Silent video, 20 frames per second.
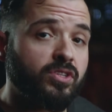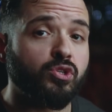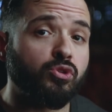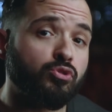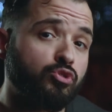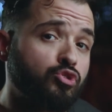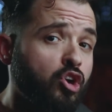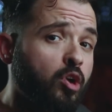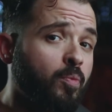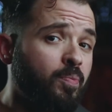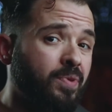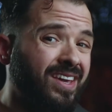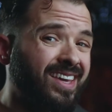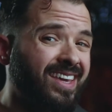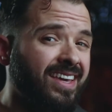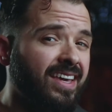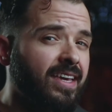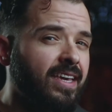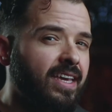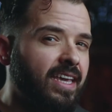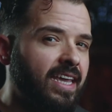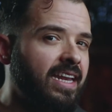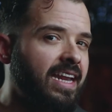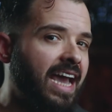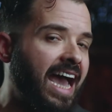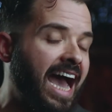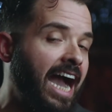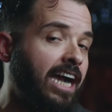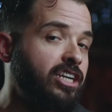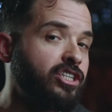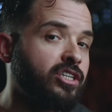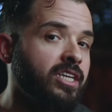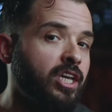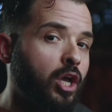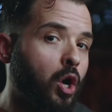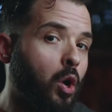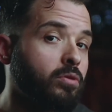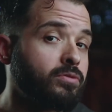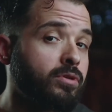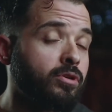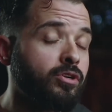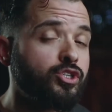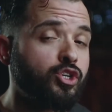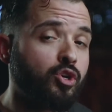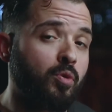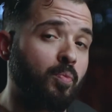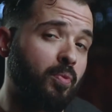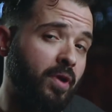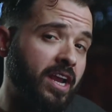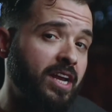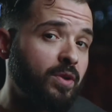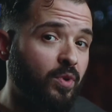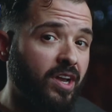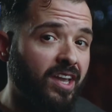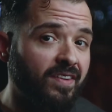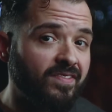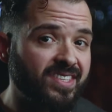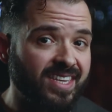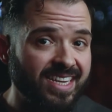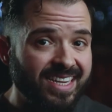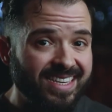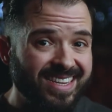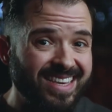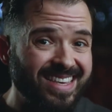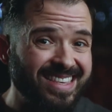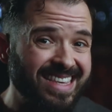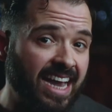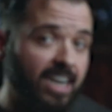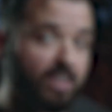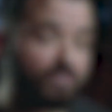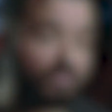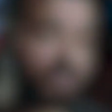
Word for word: as a nootropic, it actually alters your brainwaves into that